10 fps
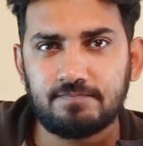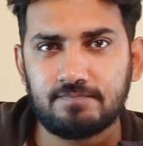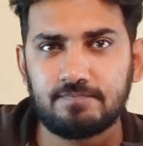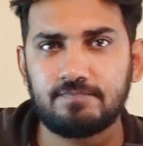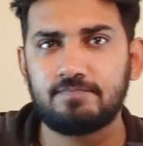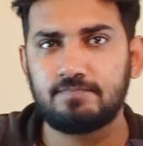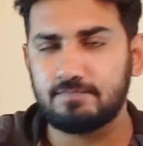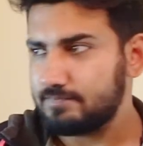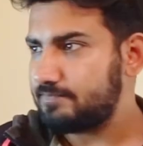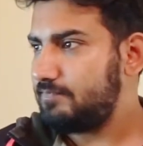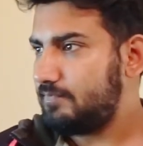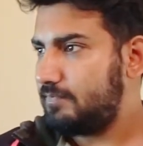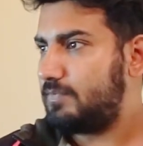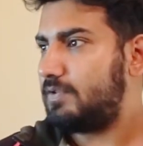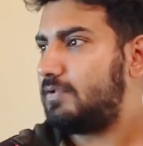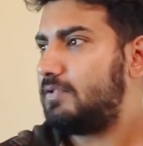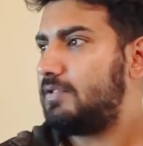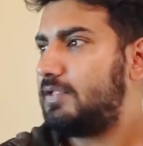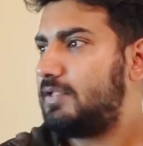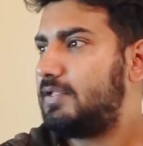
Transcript: Nothing is said.